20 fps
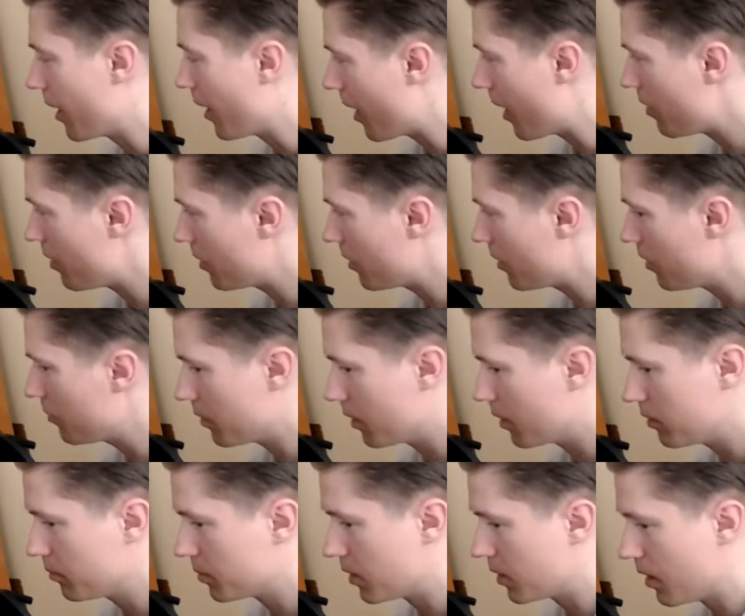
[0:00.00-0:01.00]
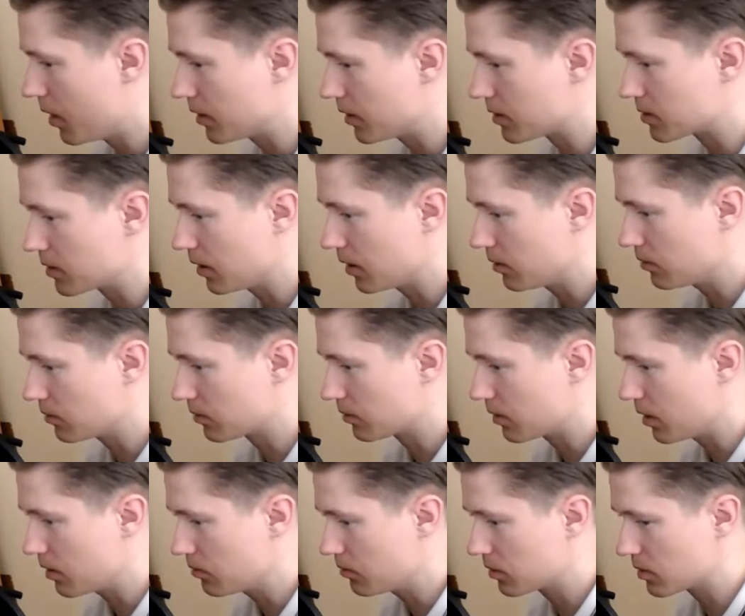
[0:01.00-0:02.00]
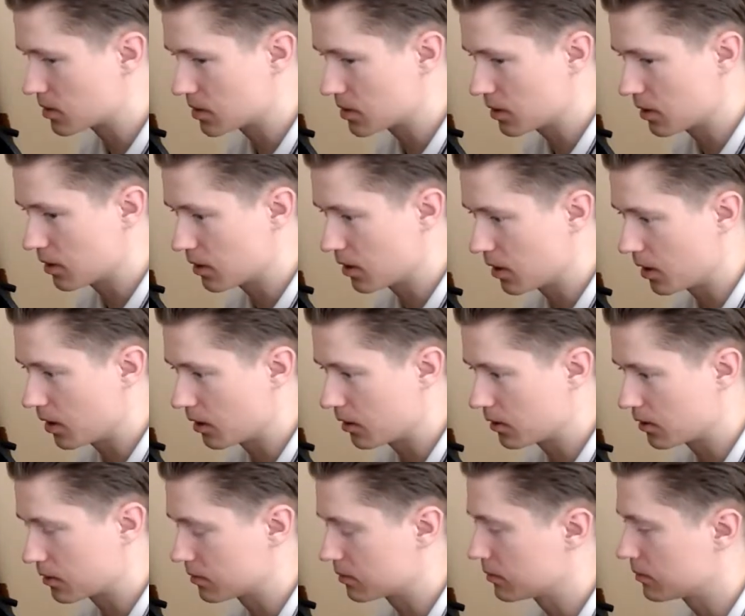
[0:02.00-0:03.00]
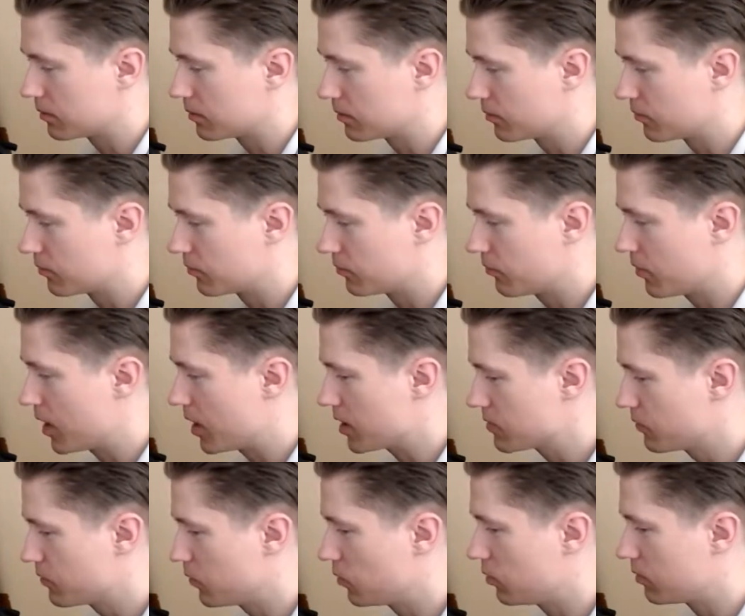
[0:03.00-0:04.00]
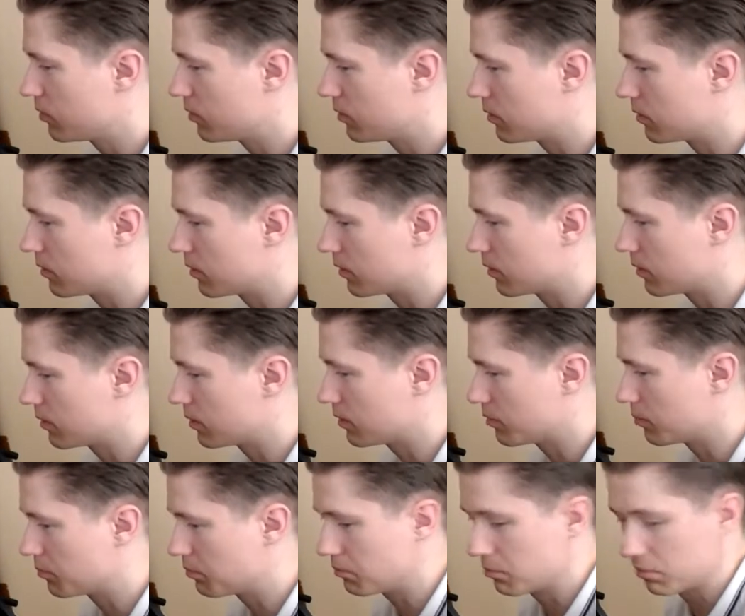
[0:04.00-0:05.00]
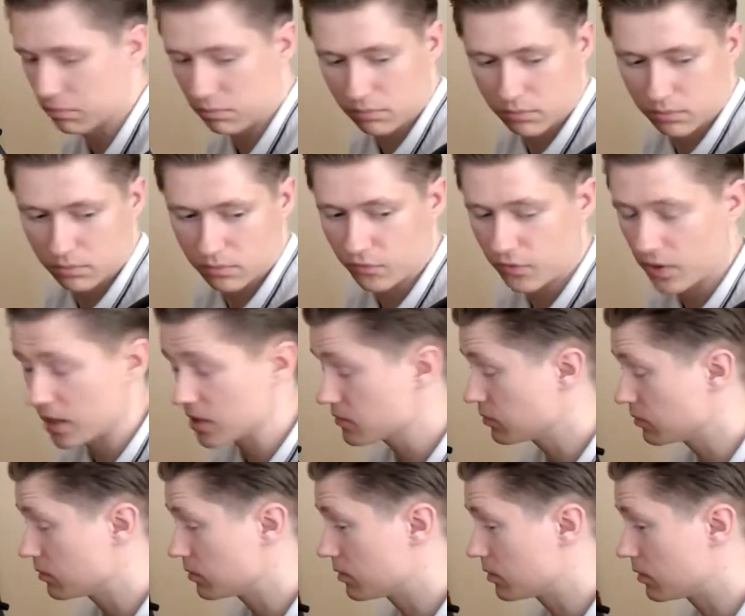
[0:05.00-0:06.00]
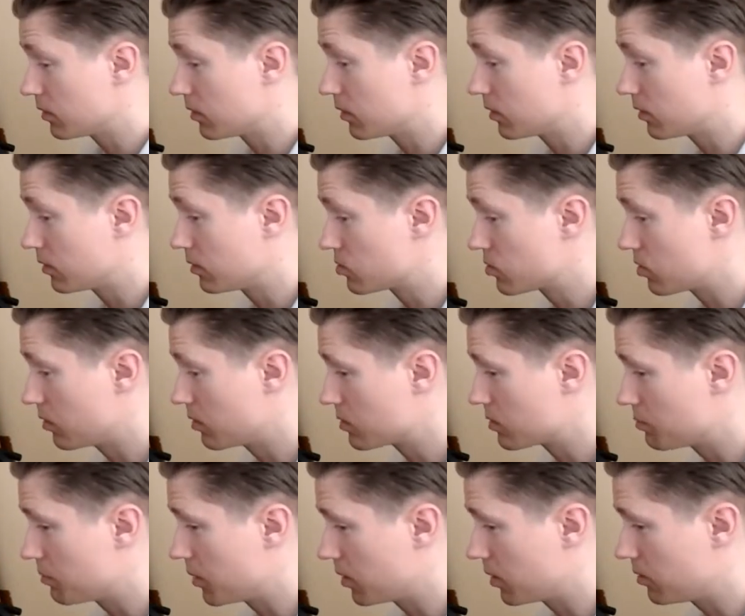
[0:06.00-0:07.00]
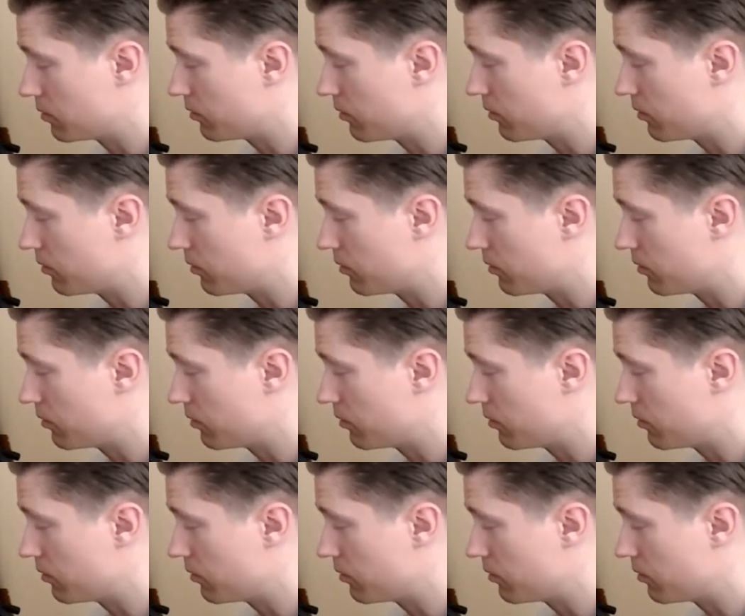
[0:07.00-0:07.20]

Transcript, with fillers: I, I'm, I'll be honest. I don't I don't consider that uh, fast food uh, fast food uh, joints make you